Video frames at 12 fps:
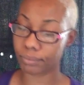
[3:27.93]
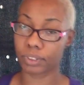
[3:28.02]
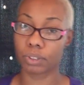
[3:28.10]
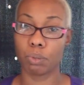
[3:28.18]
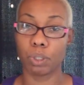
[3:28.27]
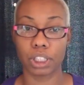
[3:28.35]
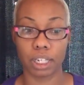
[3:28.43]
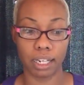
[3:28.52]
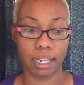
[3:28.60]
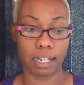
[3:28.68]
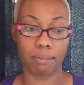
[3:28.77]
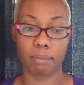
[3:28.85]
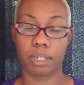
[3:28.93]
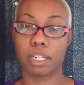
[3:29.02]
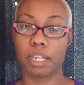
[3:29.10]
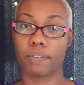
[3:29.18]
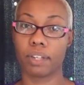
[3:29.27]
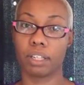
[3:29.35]
which I am
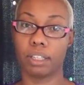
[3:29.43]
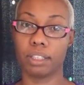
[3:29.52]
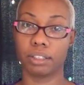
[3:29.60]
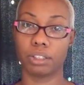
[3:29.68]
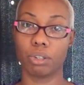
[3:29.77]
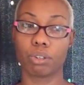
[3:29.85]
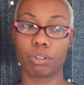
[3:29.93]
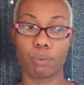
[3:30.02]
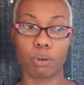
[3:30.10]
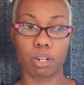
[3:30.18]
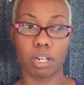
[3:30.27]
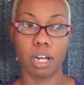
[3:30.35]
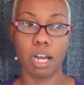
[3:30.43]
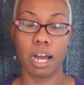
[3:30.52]
definitely stoked for.